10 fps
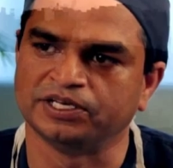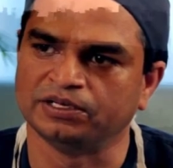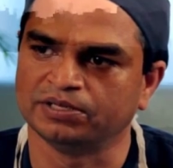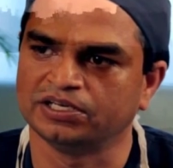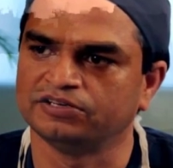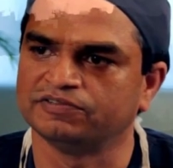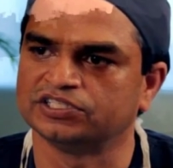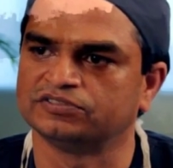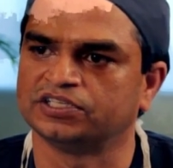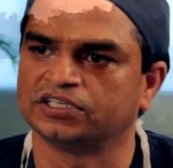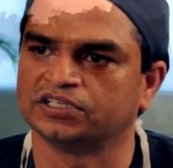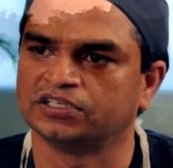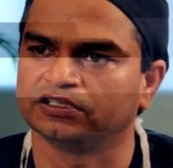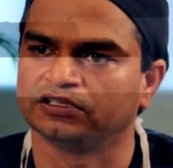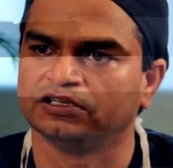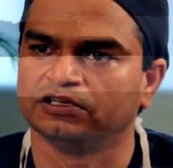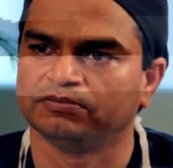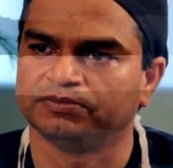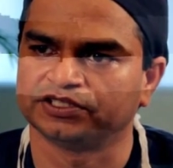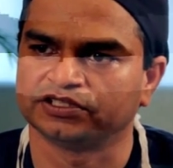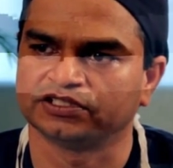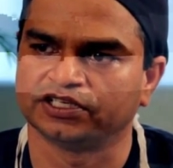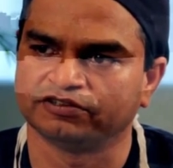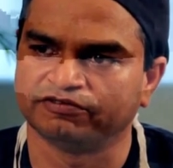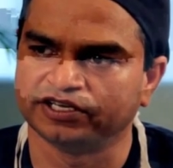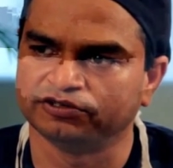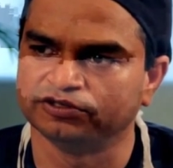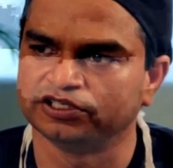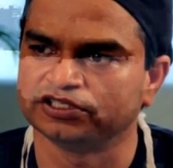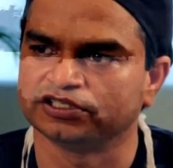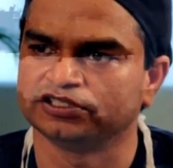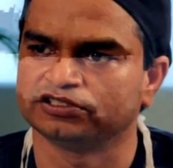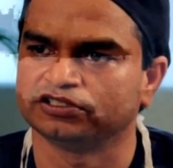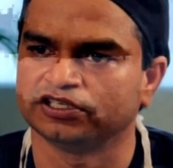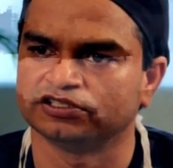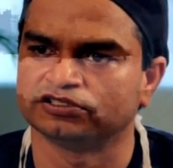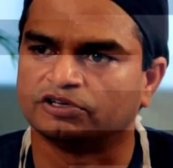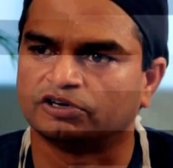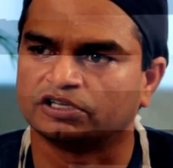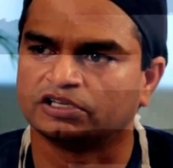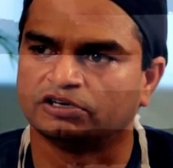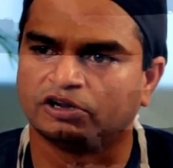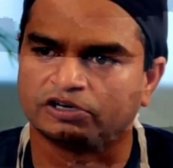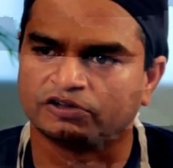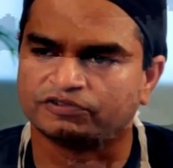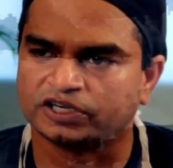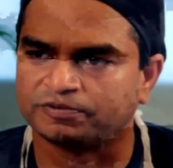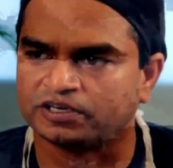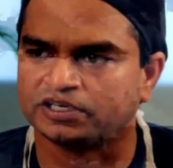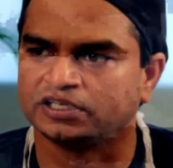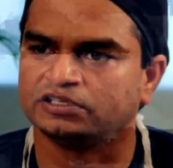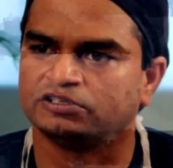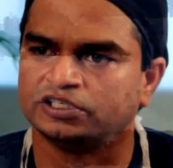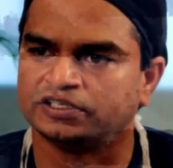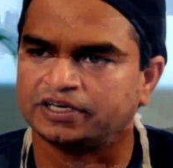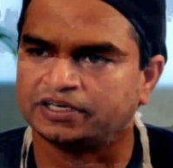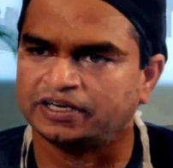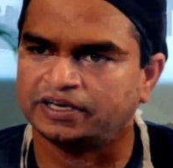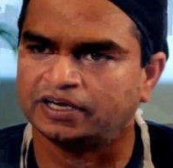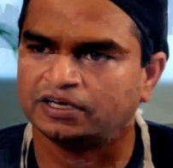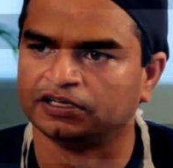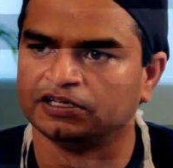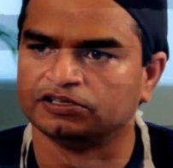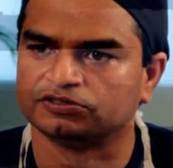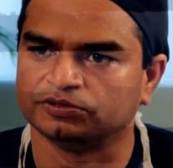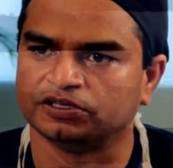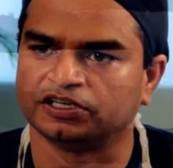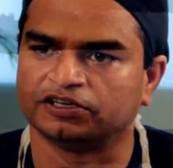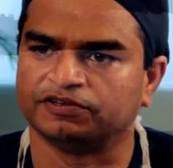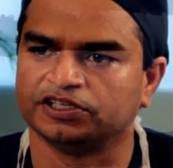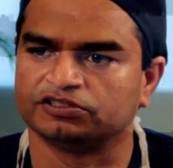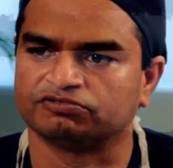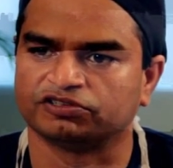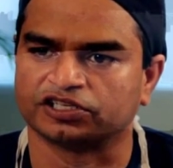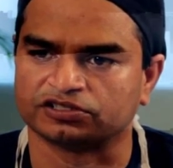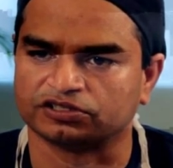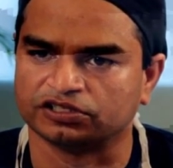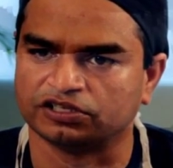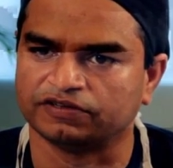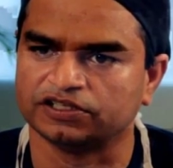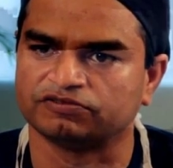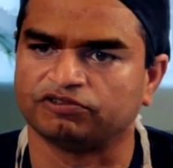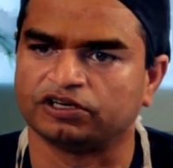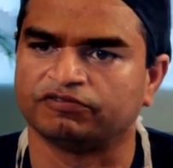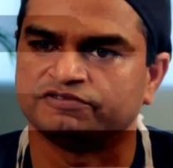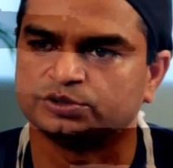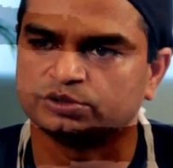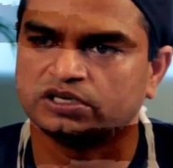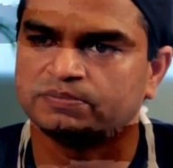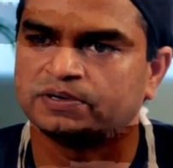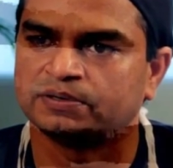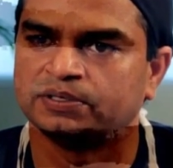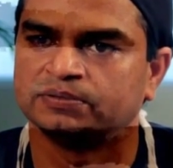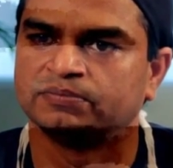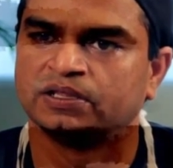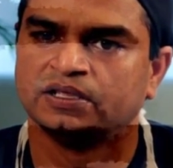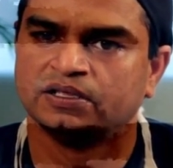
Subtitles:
a minimal invasive technique. Patients get a very good results. There is not a lot of cutting in that area, so the recovery is fast. Otherwise, for a fistula problem,